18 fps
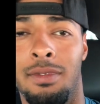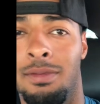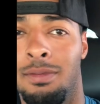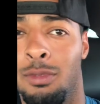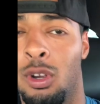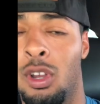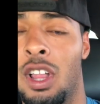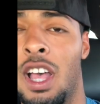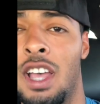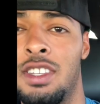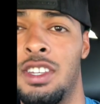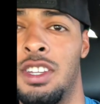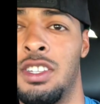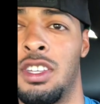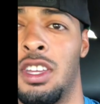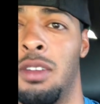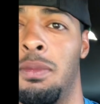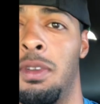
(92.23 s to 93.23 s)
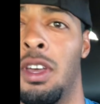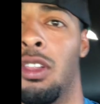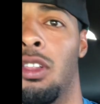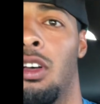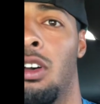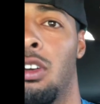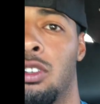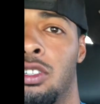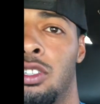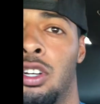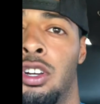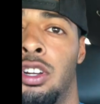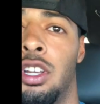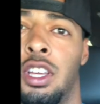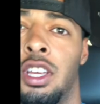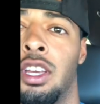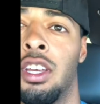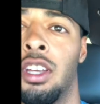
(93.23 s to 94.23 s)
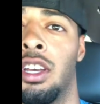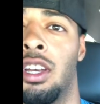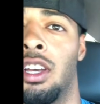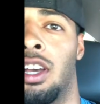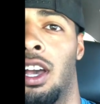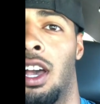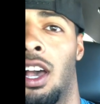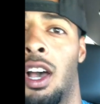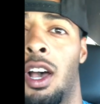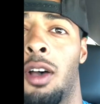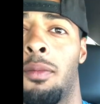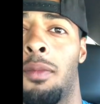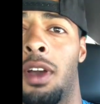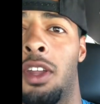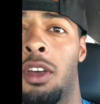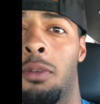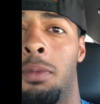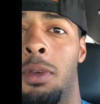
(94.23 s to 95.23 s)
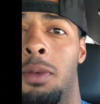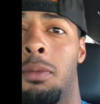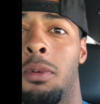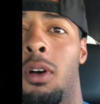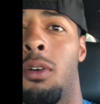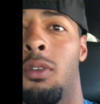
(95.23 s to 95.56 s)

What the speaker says: realize that it's going to be a long journey. I know people